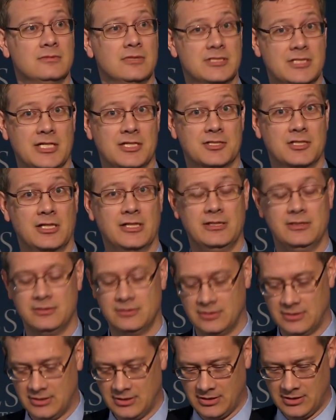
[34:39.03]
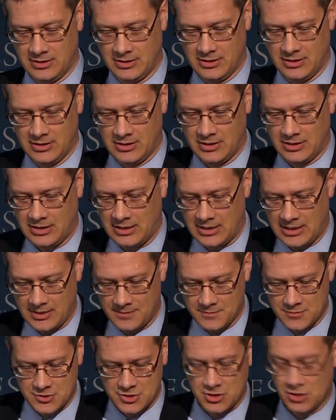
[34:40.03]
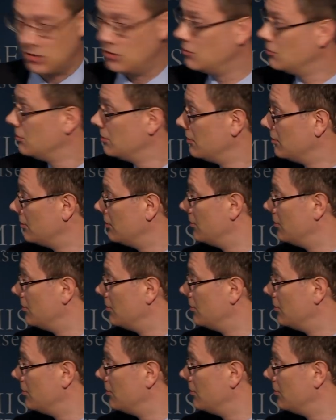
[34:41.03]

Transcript: essentially. Uh, so